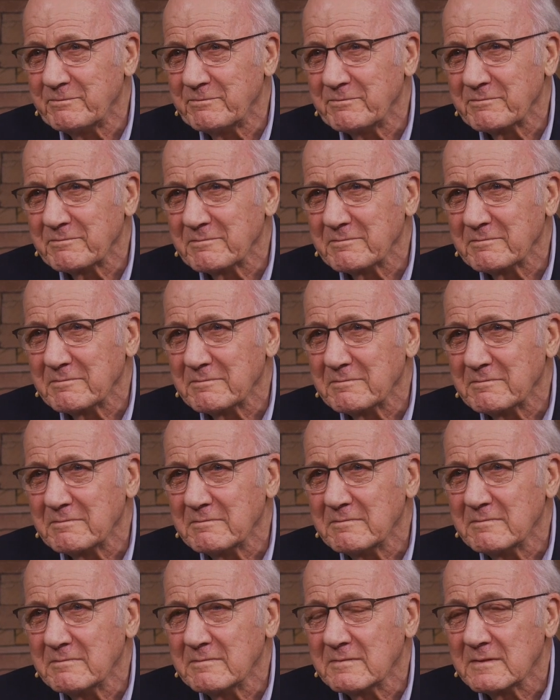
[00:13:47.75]

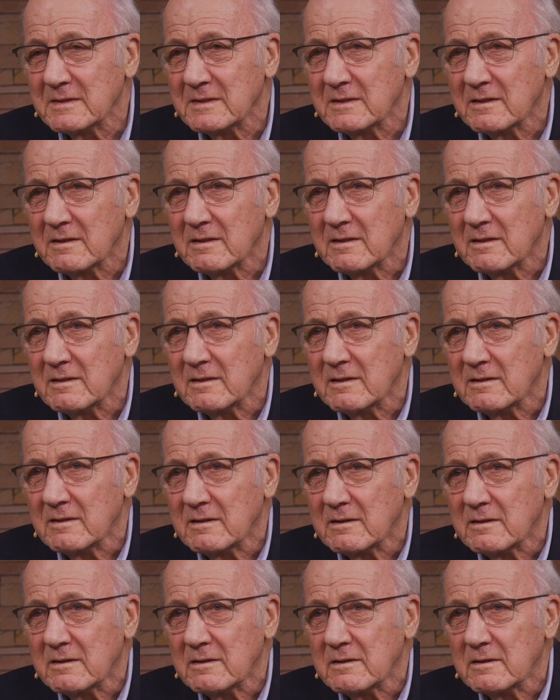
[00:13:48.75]

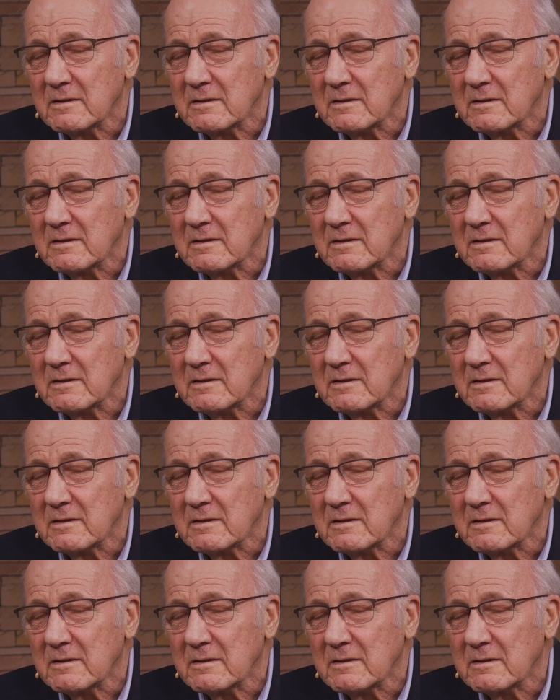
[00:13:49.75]
(silence)